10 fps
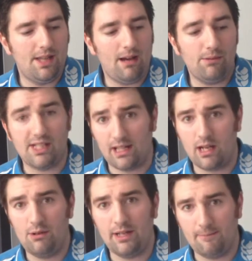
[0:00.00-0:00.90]
that was
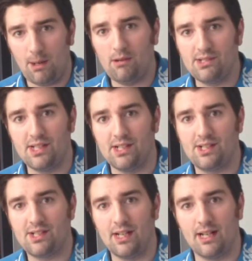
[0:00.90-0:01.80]
including
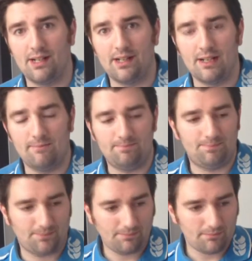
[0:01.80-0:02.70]
postage, and
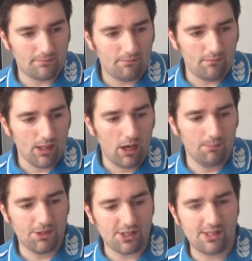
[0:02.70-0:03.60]

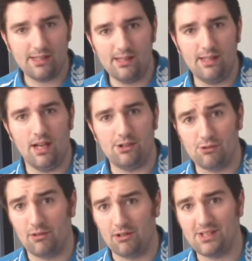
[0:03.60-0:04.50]
I'm just
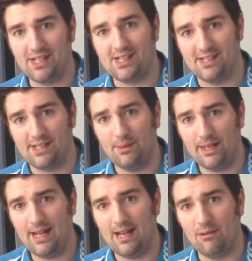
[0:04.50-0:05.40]
drawing your attention to
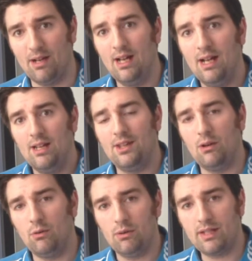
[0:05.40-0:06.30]
it now,
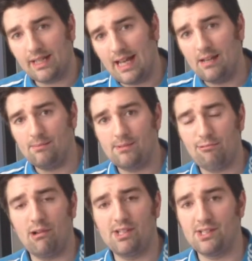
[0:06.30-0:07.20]
that all of the games
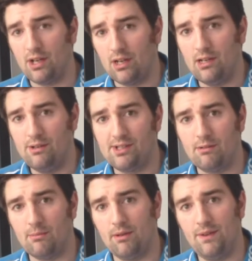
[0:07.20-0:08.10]
prices that I allude
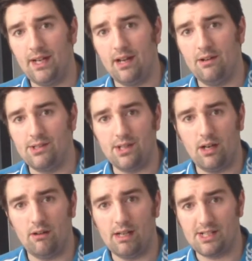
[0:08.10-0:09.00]
to in my videos
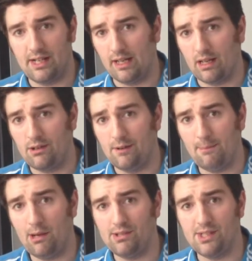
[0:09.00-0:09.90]
are actually including
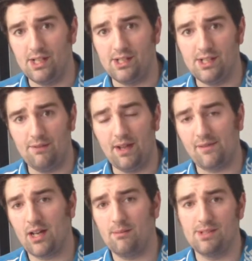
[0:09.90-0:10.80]
postage. If they've
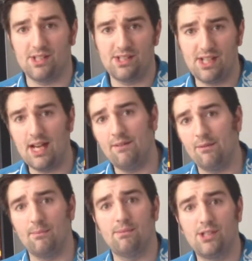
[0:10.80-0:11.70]
come as a set
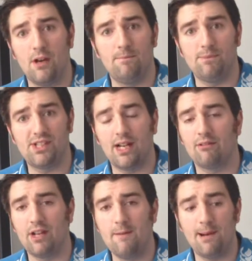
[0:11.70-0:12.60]
from a certain seller
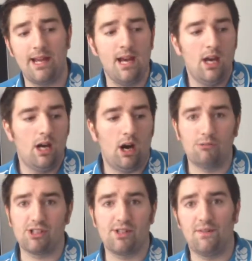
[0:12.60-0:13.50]
on eBay, I'll
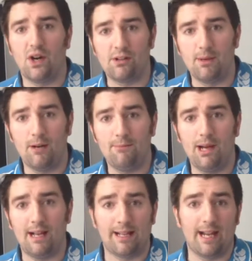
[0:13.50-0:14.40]
just divide them up
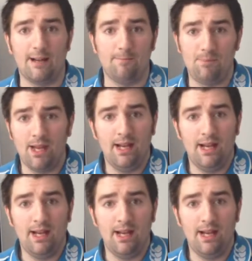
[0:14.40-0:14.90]
and get